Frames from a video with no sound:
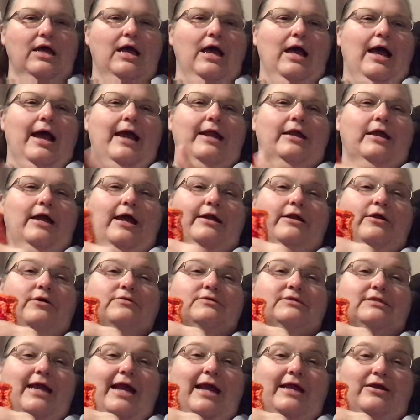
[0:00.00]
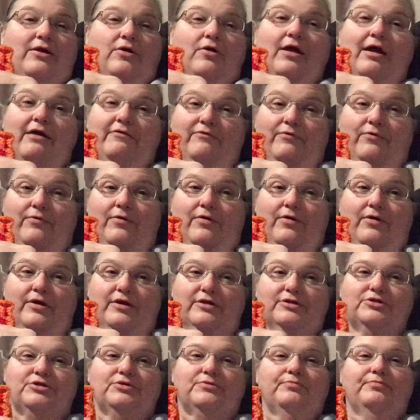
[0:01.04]
I don't say I don't have
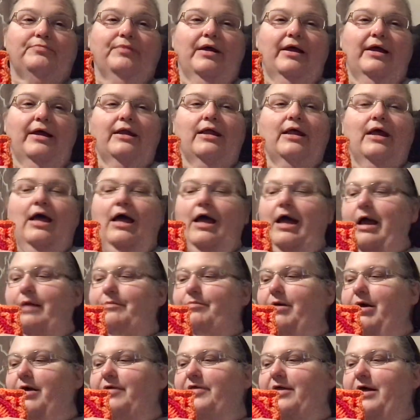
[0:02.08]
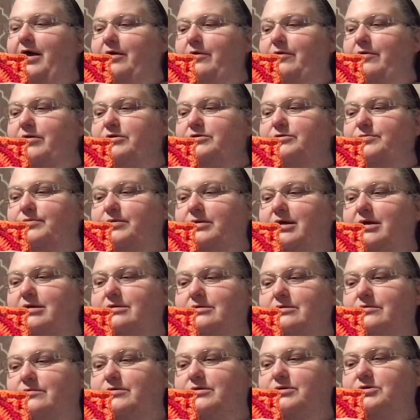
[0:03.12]
orange, but I bought that orange because
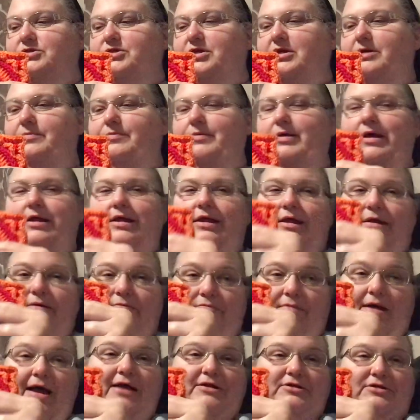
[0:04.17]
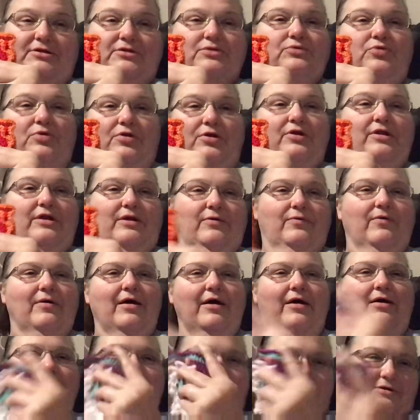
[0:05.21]
it was cheap and it matches really
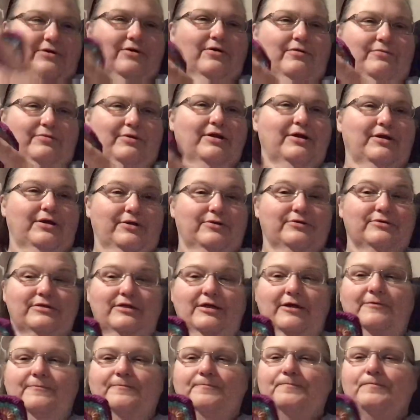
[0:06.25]
well, so I'm going to use it.